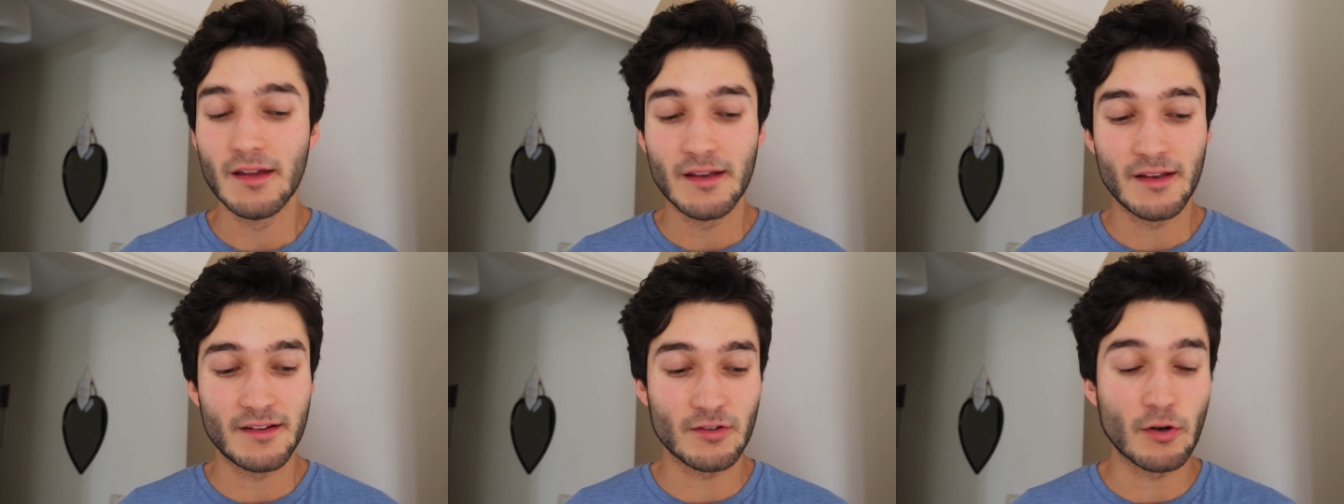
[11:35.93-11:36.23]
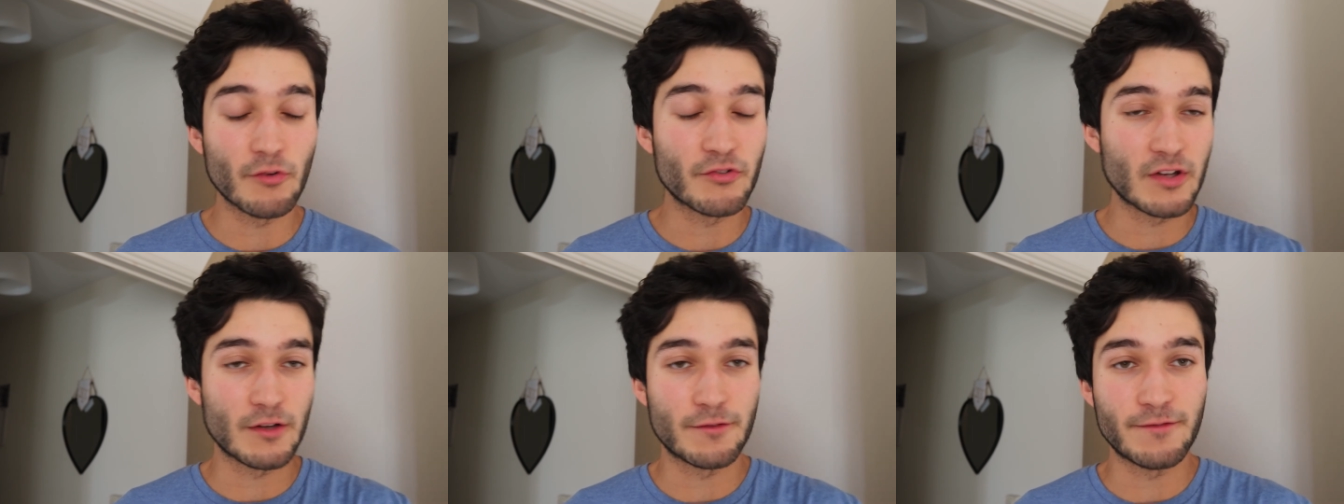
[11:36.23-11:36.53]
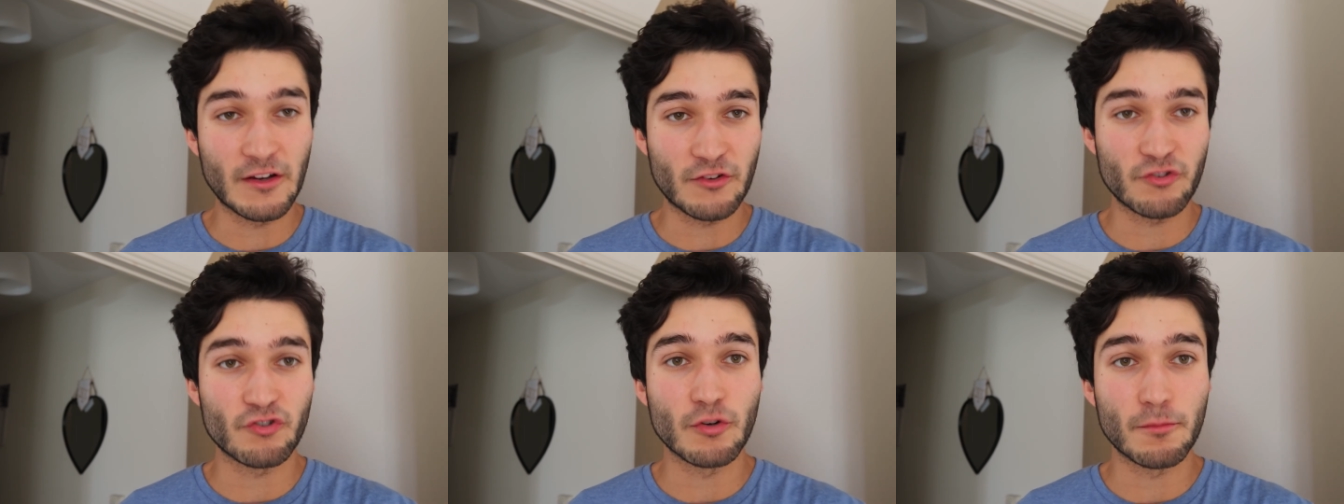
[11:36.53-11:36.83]
is obviously a
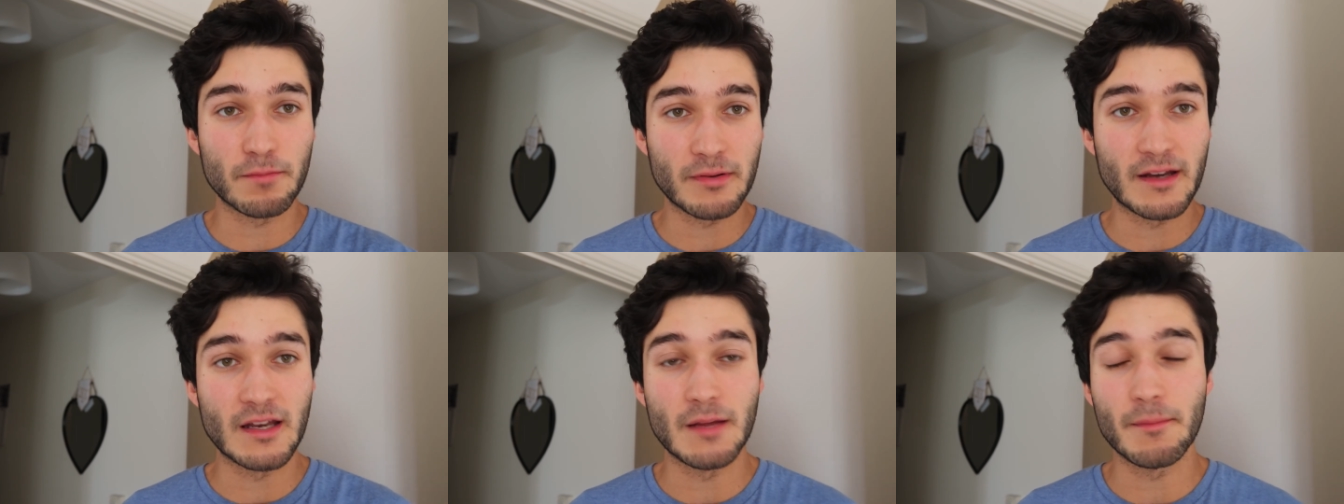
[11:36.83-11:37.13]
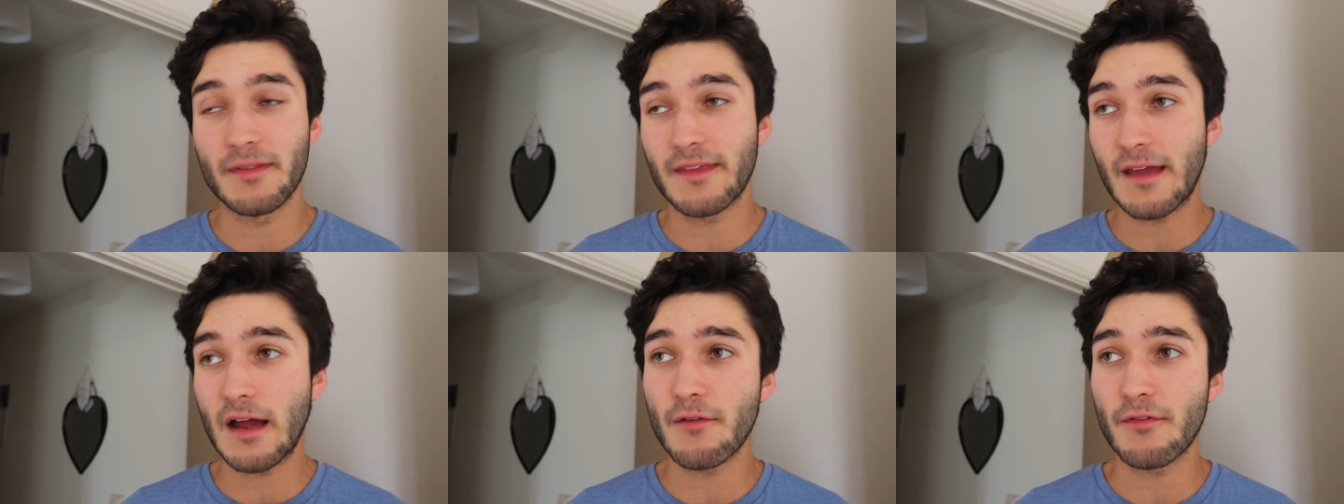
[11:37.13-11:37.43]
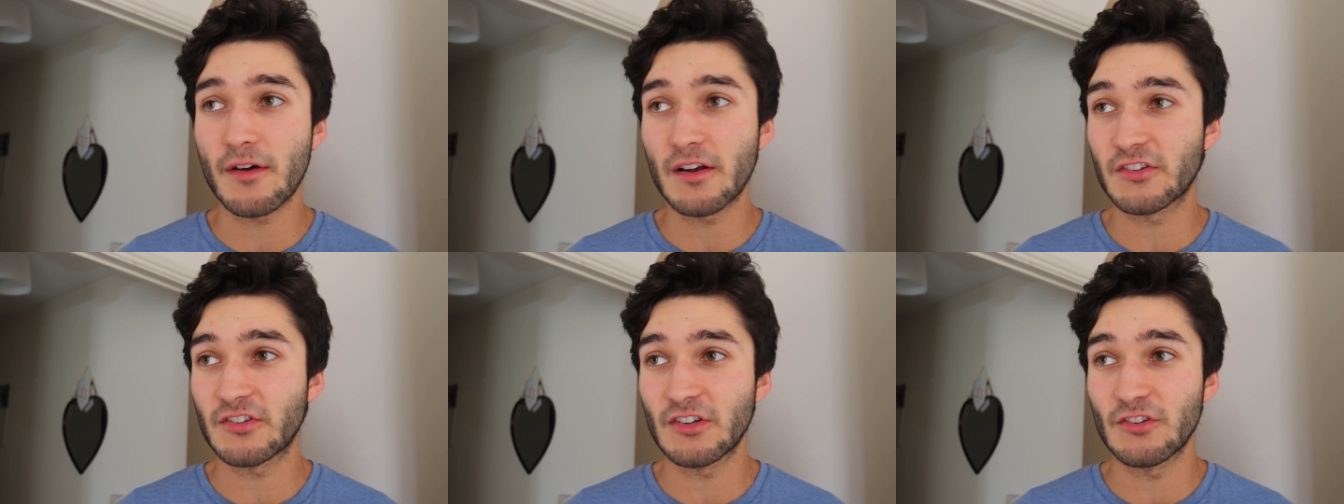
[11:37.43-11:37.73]
fictional planet, but the
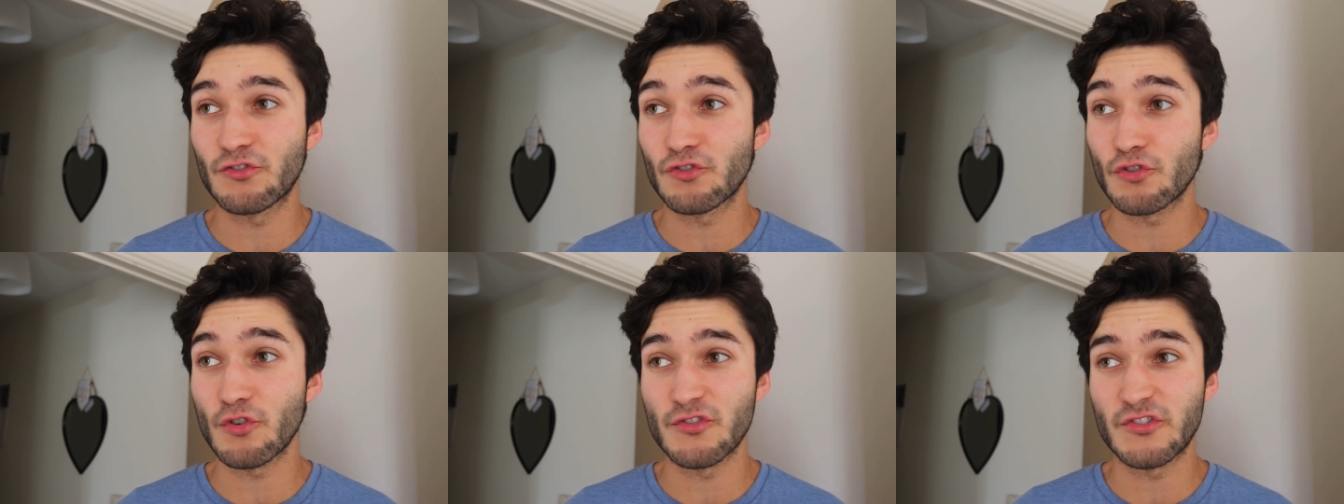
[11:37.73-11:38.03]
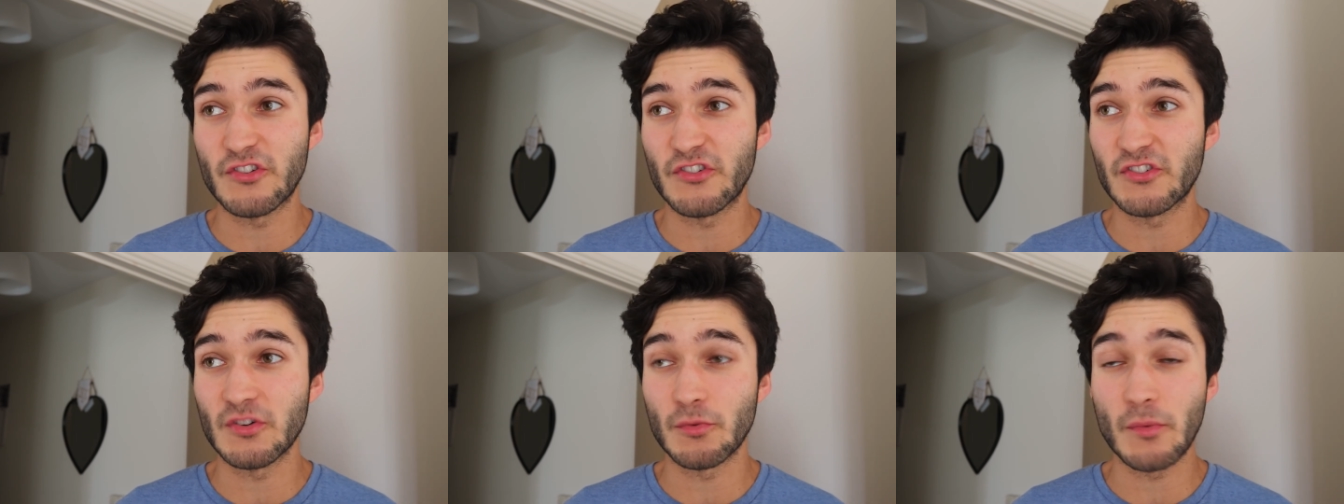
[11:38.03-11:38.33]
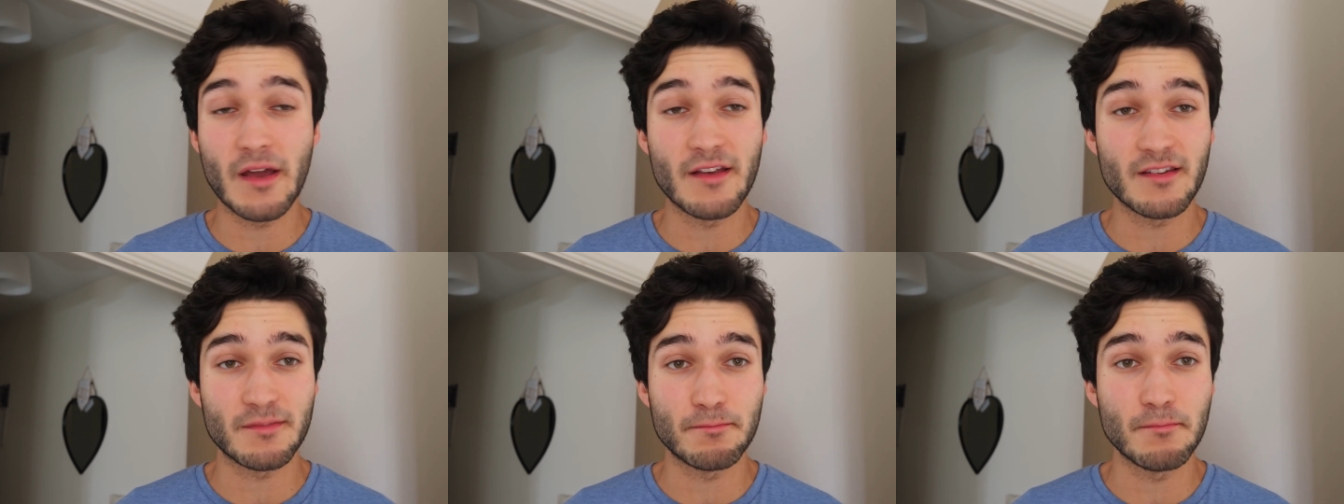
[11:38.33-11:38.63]
Alpha Centauri system
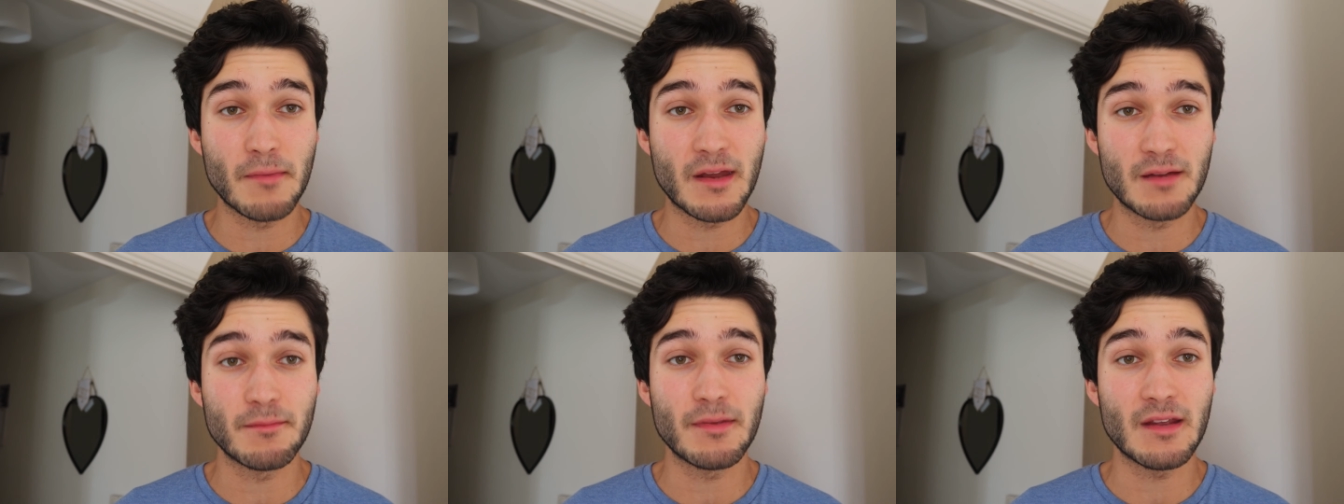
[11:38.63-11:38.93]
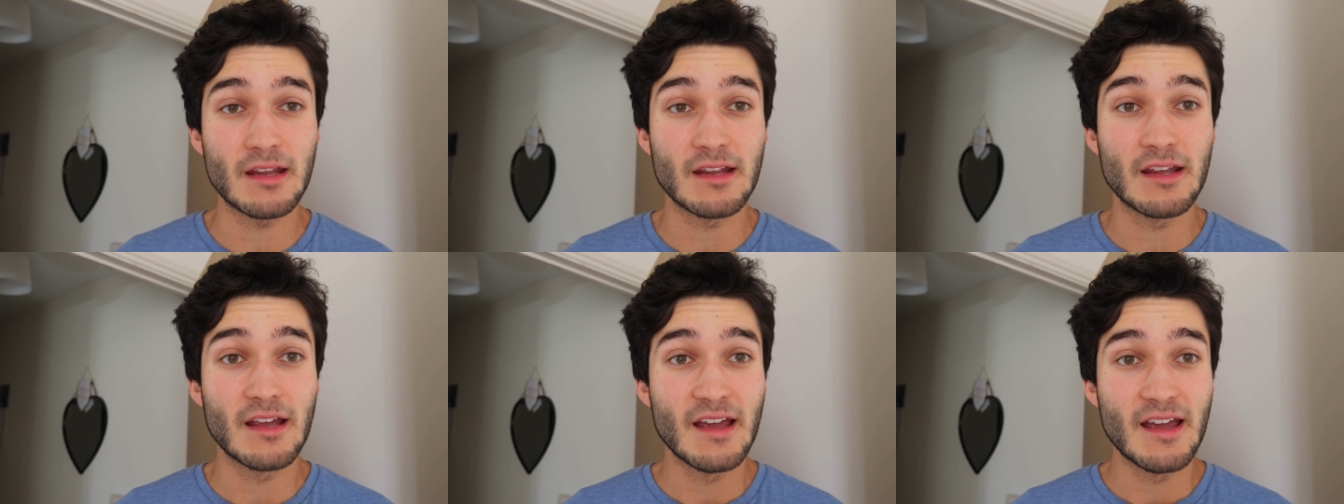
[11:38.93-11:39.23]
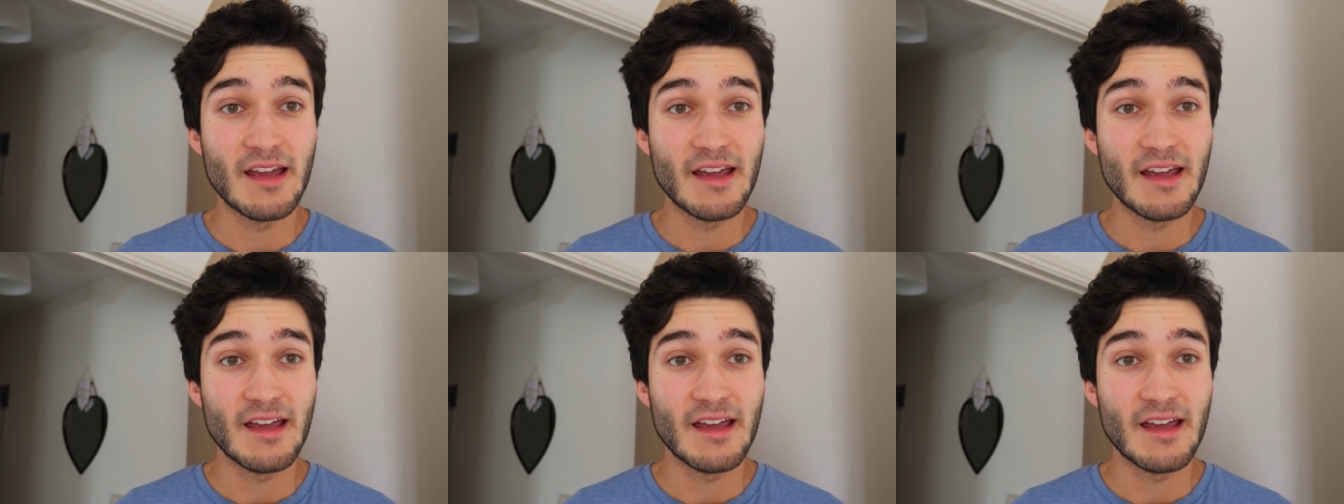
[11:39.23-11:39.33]
where it's meant to be